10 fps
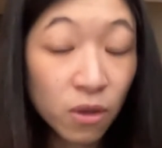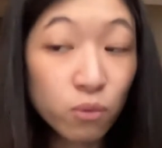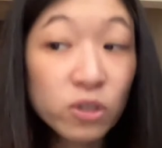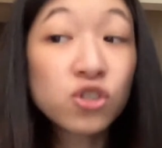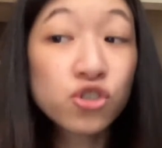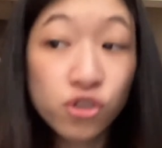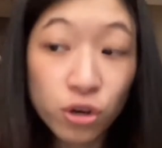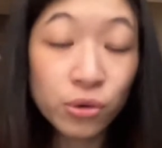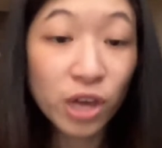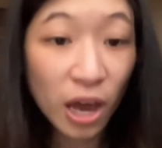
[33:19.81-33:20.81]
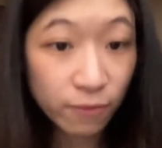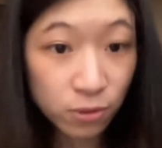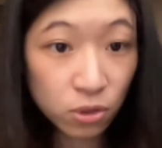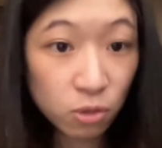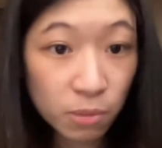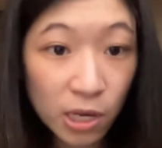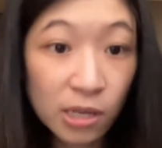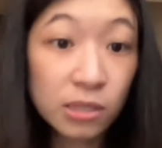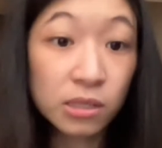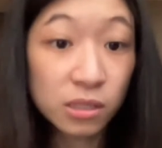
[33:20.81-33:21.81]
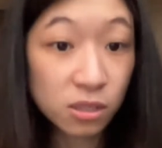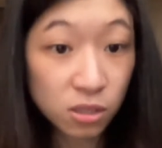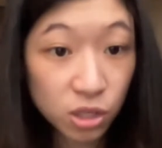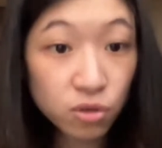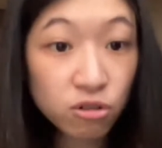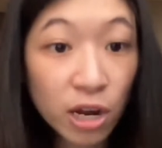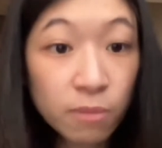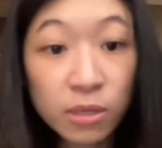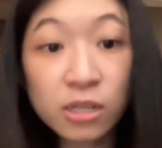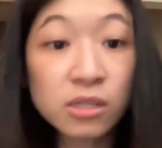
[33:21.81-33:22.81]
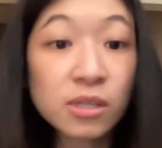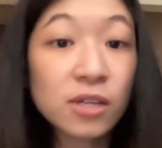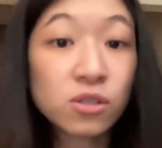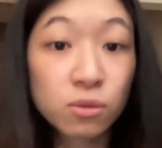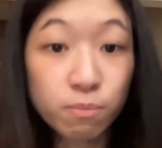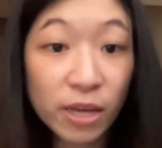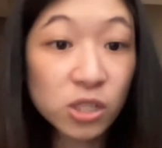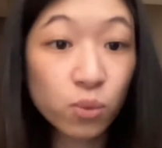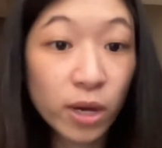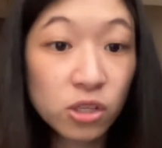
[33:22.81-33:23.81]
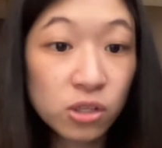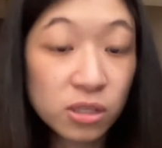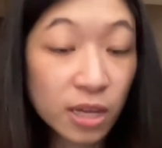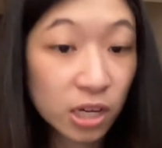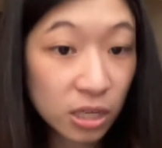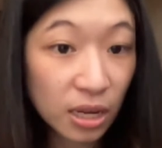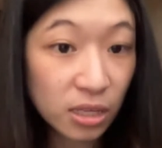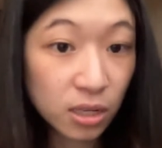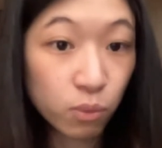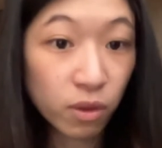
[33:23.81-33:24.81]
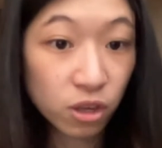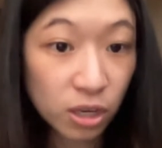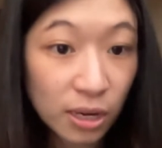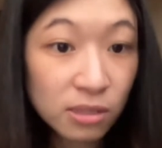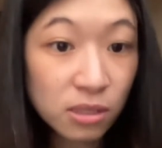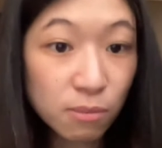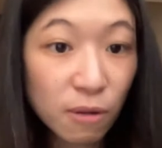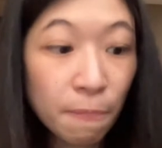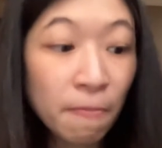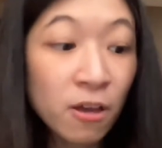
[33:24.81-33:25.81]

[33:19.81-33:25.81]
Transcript: which you have to do it because this is the new trend, because that's the best way to stay connected with your customer.